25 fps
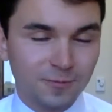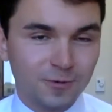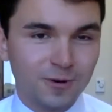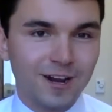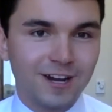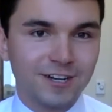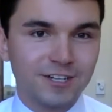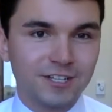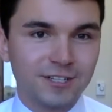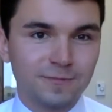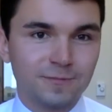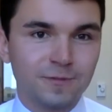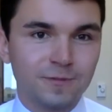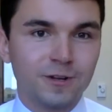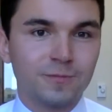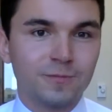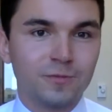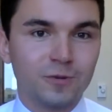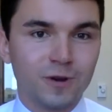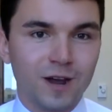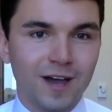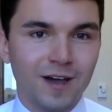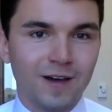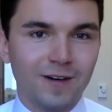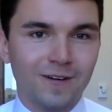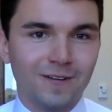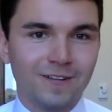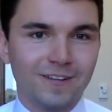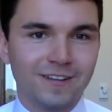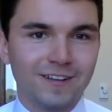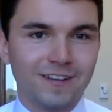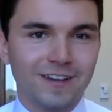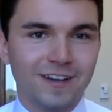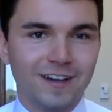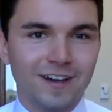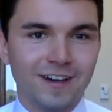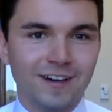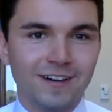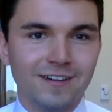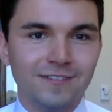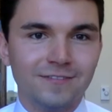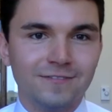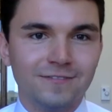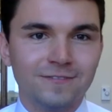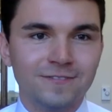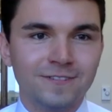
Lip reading: we're actually pretty proud of